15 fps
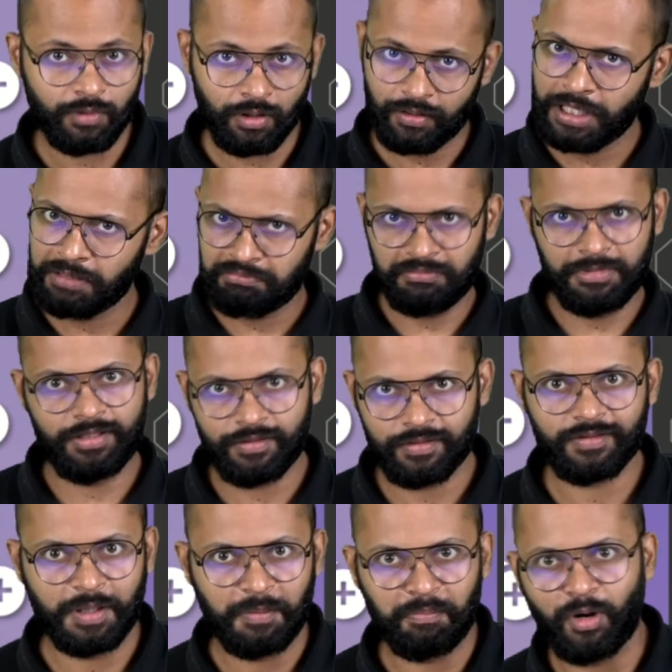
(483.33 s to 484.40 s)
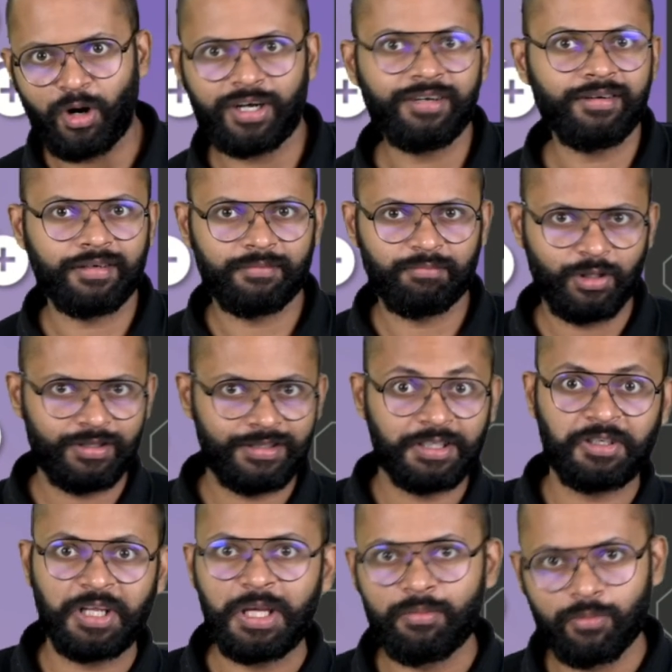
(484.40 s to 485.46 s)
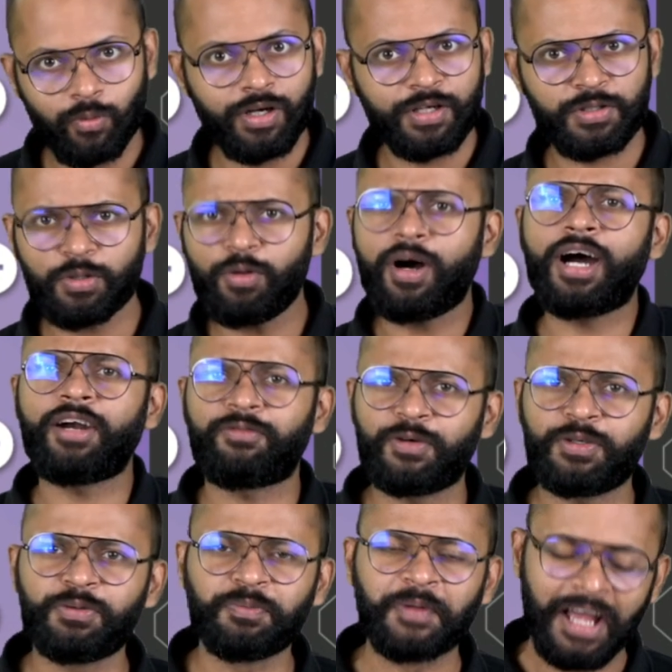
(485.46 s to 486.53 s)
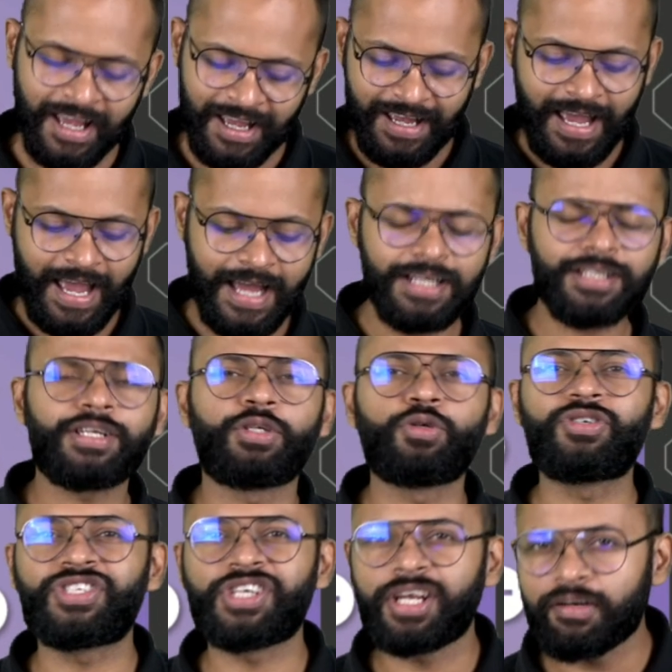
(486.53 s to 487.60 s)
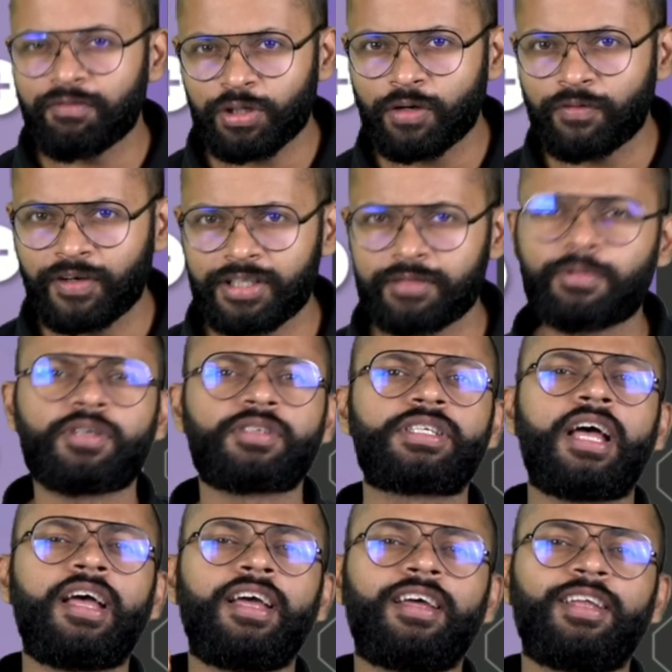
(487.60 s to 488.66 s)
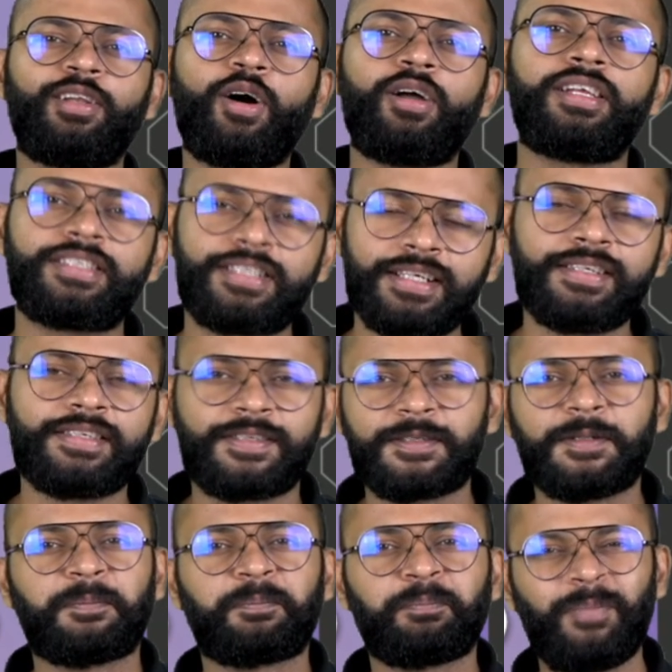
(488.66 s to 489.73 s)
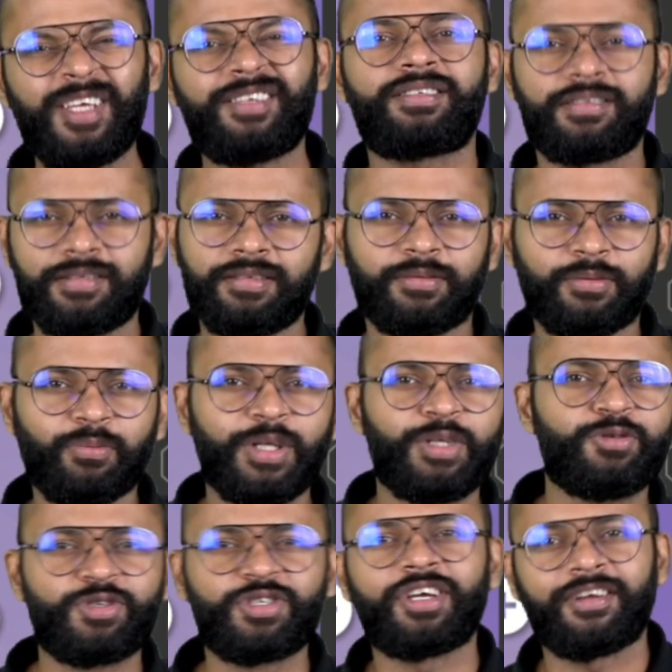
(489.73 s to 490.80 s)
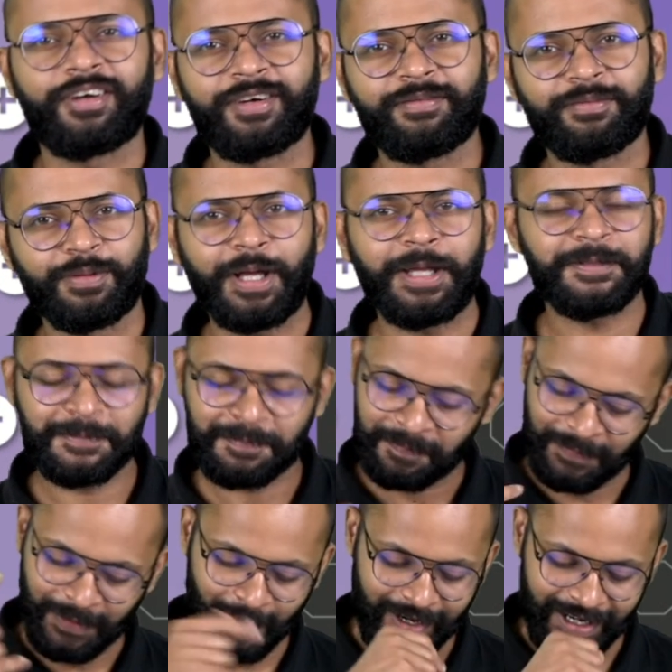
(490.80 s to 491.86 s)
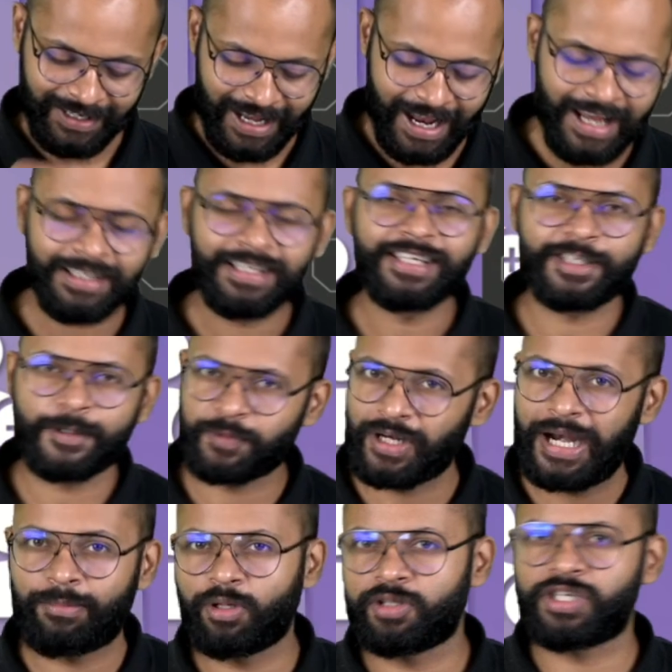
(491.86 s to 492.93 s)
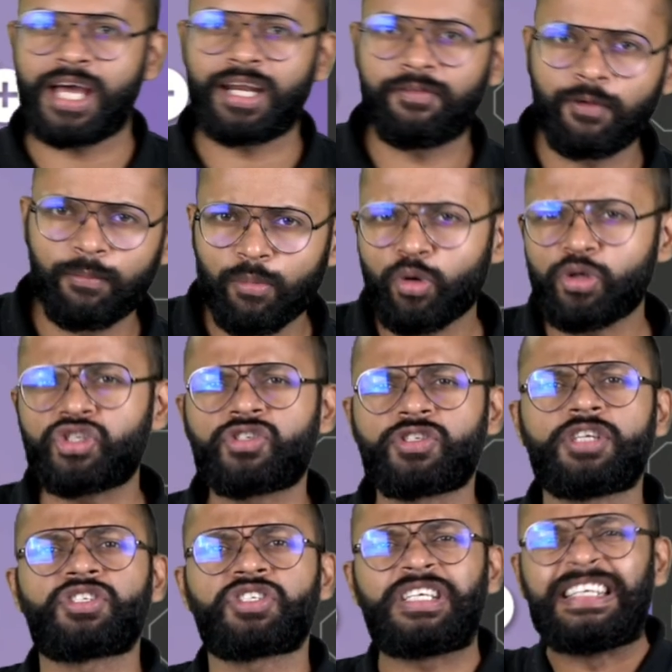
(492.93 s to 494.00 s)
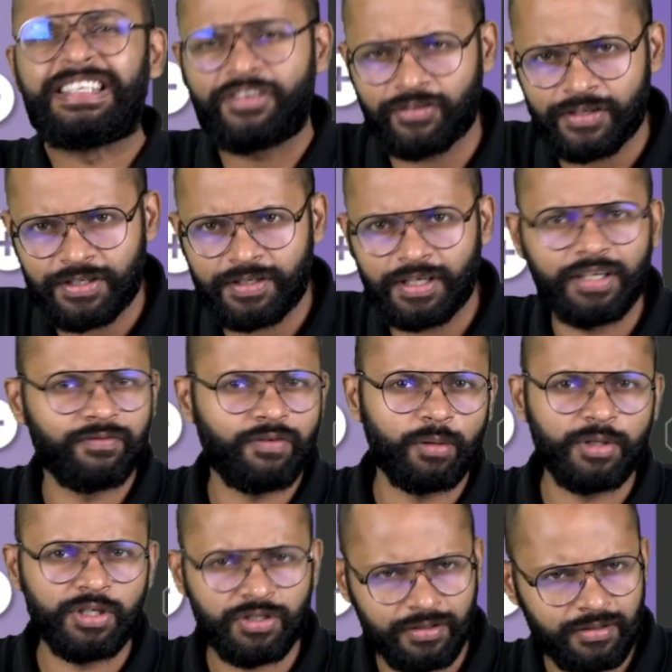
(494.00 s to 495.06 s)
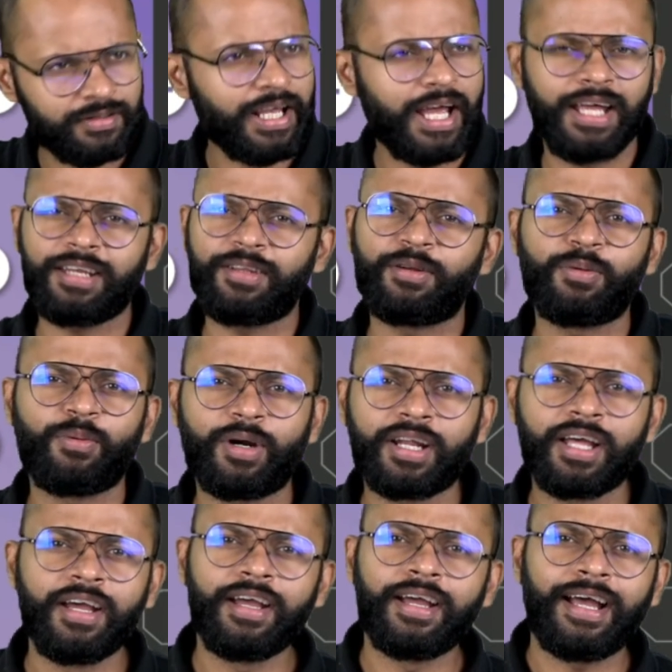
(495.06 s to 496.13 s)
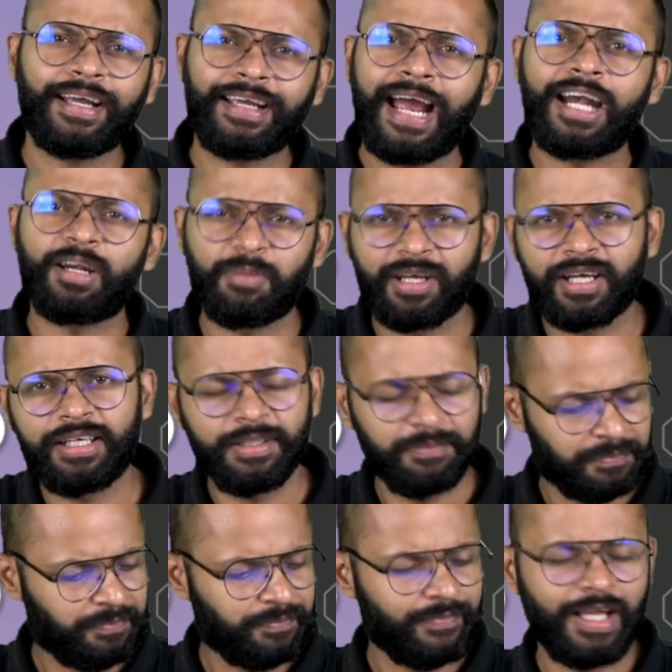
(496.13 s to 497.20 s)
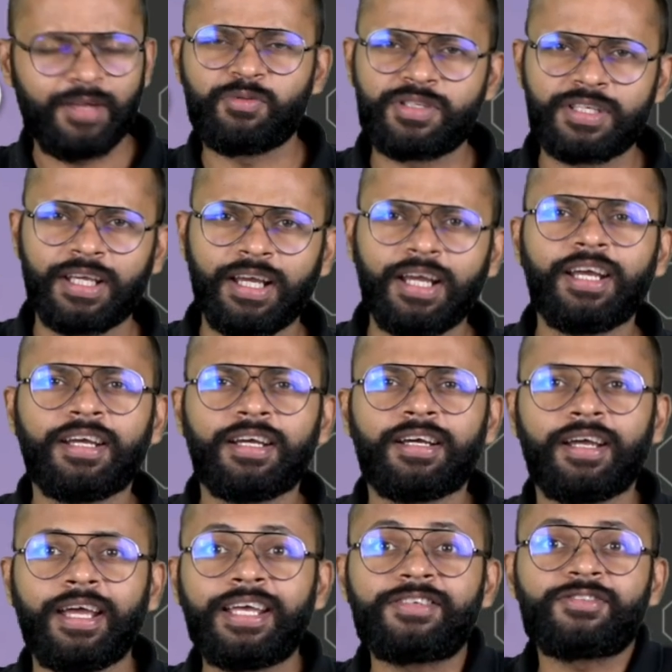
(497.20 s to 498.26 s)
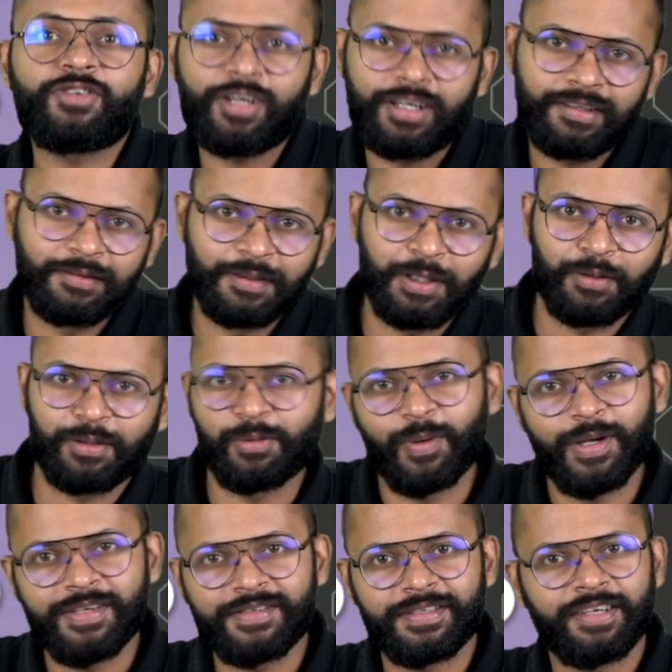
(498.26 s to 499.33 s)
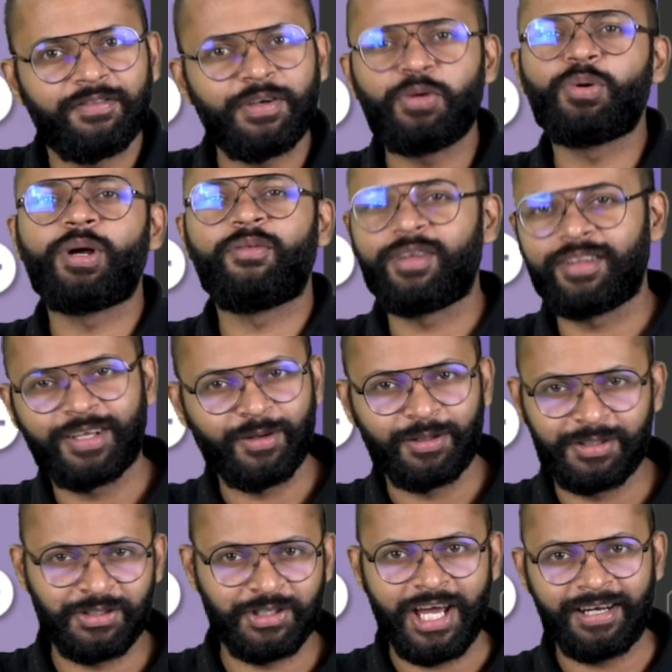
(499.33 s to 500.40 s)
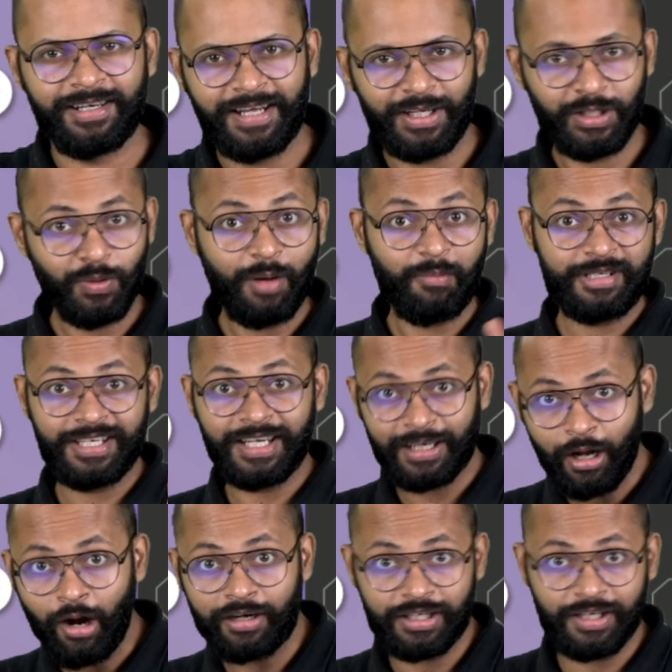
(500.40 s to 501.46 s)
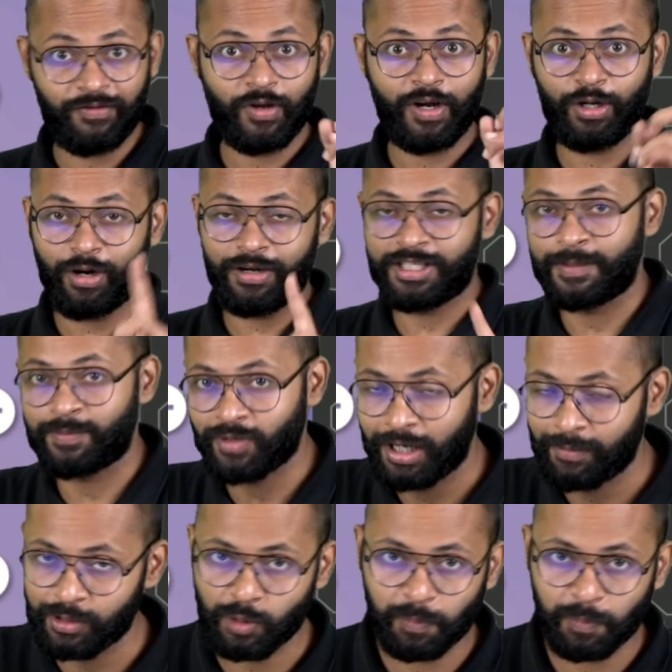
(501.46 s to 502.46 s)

All right. It's important because the team works so hard for you, and you share it with your friend because knowledge is best when you share it. Nice. Alright, and subscribe to the channel for more such interesting informations, and you know what, academically, I would say, extracurricular wise, we do everything on this channel. And you are missing a lot if you are not a subscriber.